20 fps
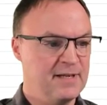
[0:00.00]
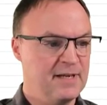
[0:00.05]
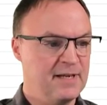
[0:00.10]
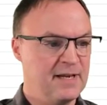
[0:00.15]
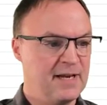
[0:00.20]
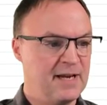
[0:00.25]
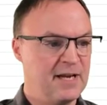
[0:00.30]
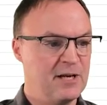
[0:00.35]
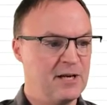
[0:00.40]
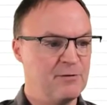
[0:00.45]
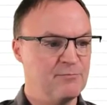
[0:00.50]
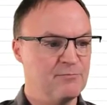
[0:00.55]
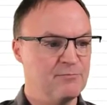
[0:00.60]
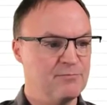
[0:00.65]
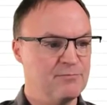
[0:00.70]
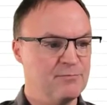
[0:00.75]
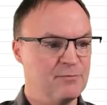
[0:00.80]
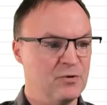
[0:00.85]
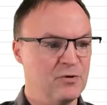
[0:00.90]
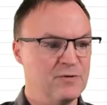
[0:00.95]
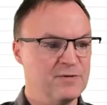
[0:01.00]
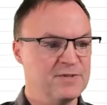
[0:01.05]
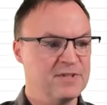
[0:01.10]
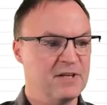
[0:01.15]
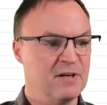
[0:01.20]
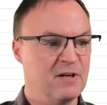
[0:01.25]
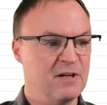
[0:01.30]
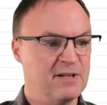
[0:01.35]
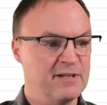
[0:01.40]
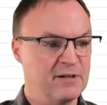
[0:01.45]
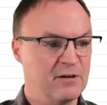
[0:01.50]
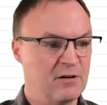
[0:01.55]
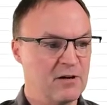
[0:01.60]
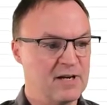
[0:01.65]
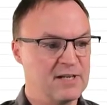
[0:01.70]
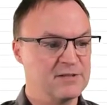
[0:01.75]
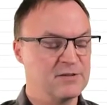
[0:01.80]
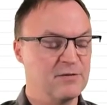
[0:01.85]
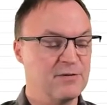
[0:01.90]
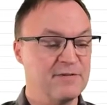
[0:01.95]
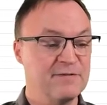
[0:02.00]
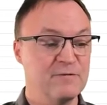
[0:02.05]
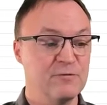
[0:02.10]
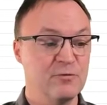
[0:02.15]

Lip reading: and it moves it all across. So I've